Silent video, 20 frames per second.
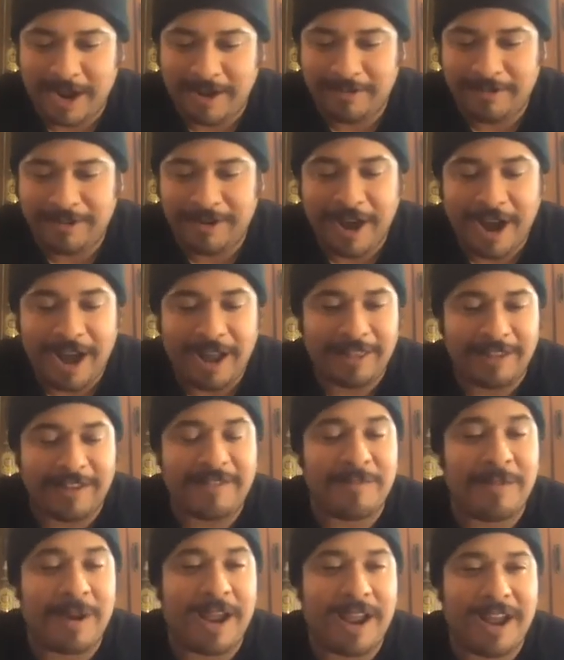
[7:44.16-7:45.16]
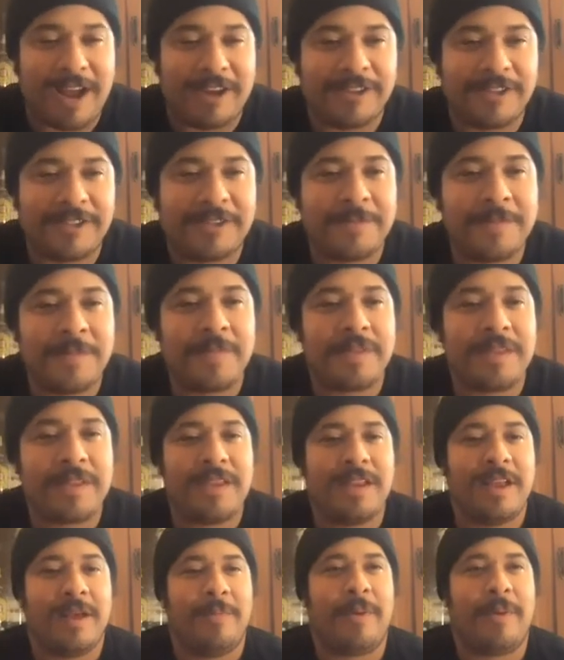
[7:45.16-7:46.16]
not leave my house.
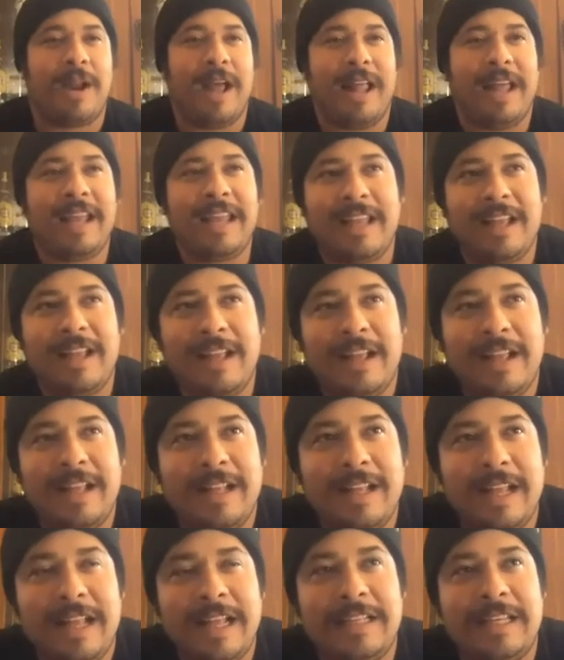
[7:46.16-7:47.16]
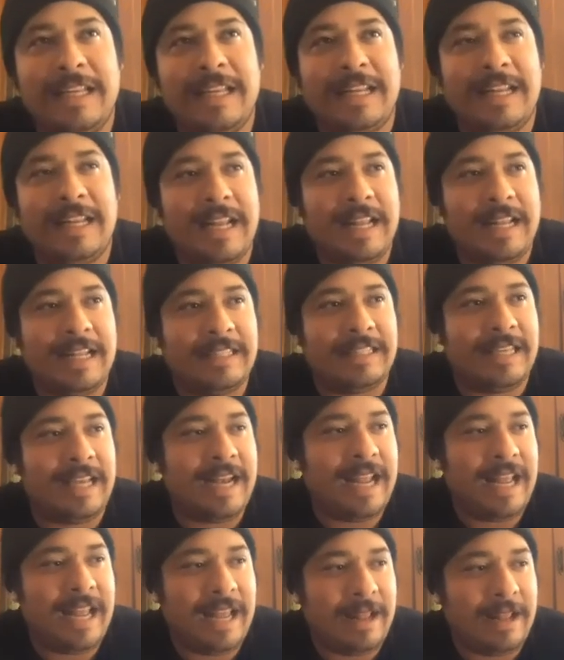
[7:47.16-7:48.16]
But, like, yeah.
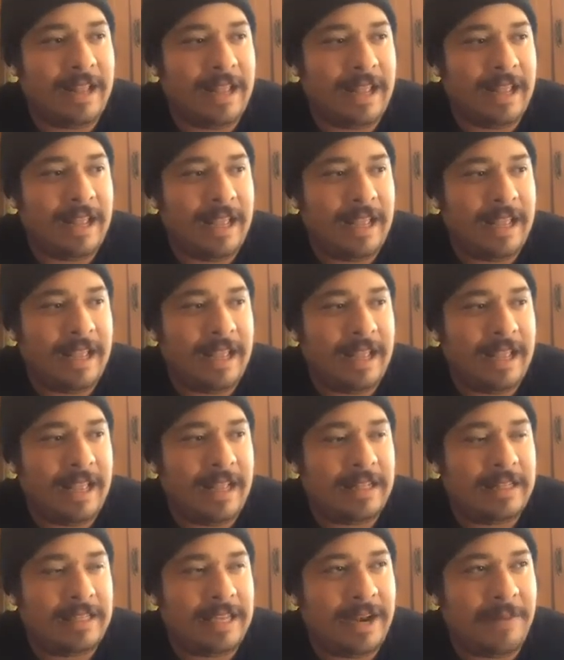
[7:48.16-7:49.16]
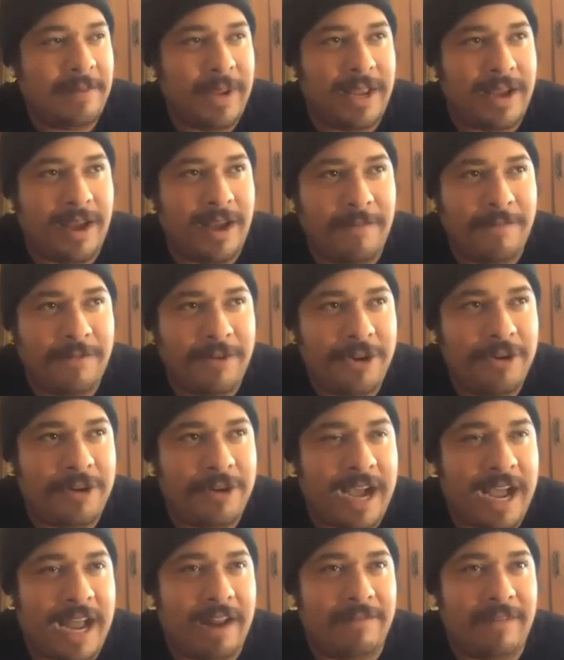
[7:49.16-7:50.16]
did it become for you
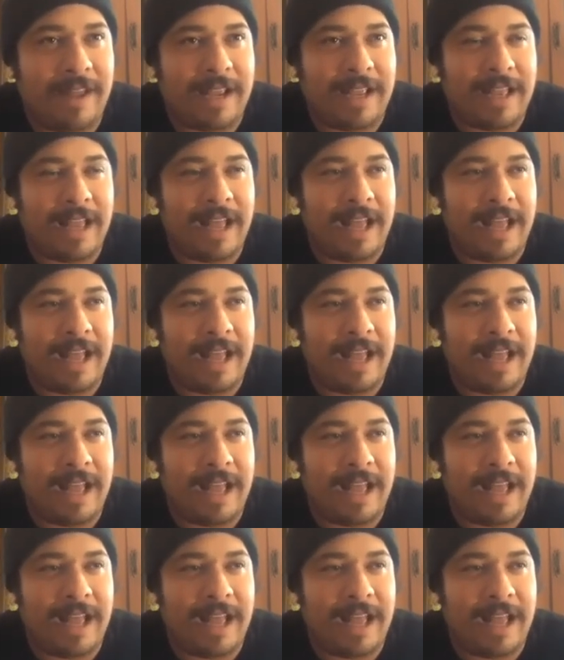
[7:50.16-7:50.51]
kind of like